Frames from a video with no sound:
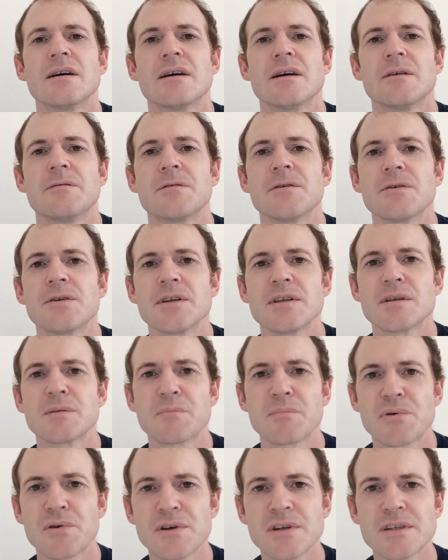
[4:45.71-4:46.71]
if you're into
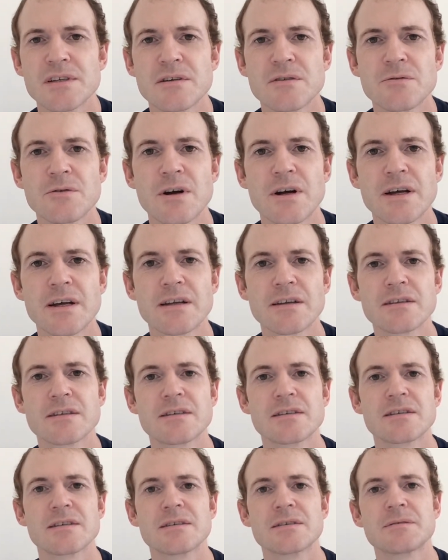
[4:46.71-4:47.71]
prison
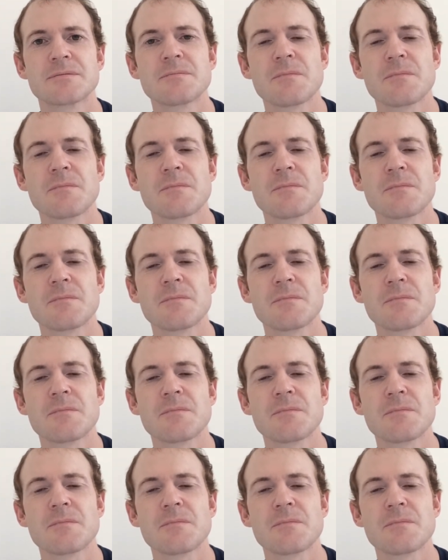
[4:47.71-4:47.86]
riots